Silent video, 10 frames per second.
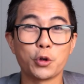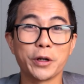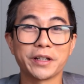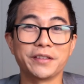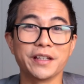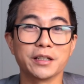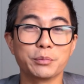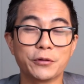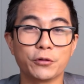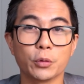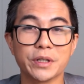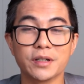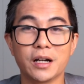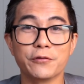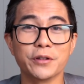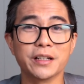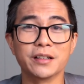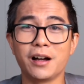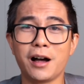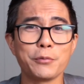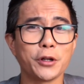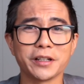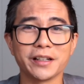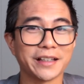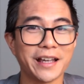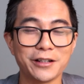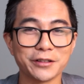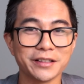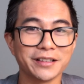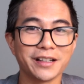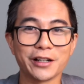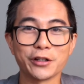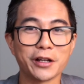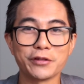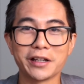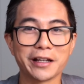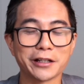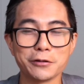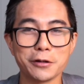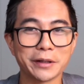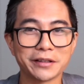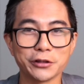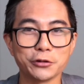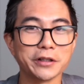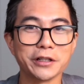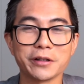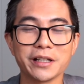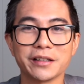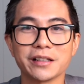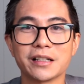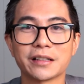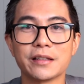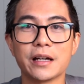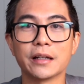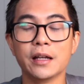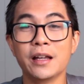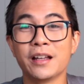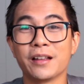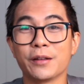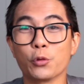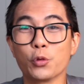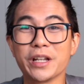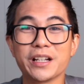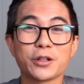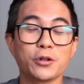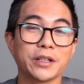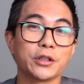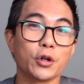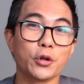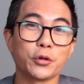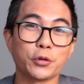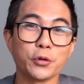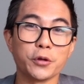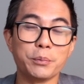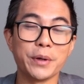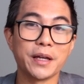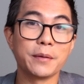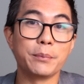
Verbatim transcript: a quick thing before we dive in, I'm not an accountant. I don't have an economics degree or anything like that. We are going to go through the bare